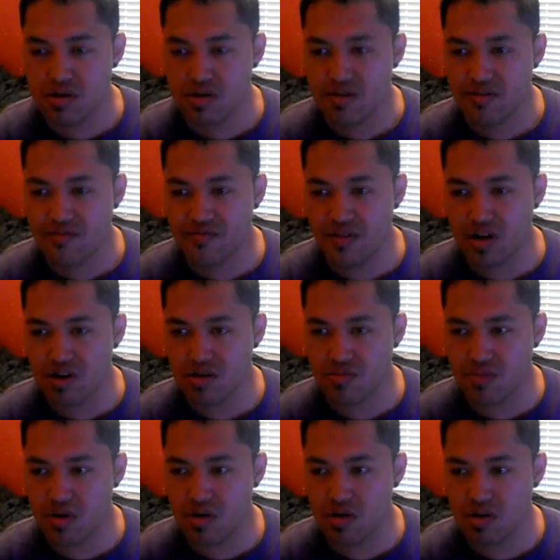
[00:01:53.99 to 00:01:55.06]

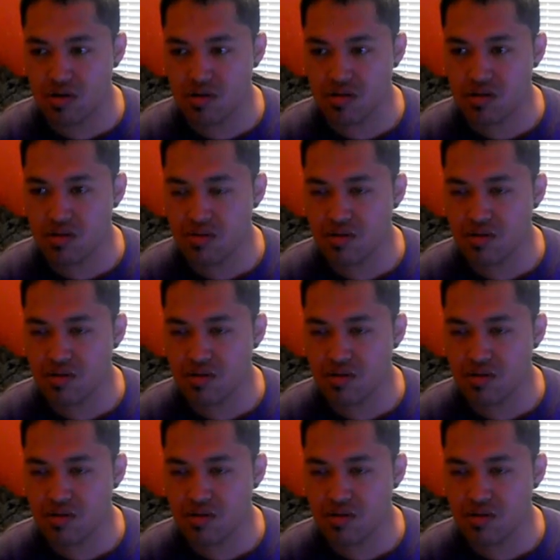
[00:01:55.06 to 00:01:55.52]
fireball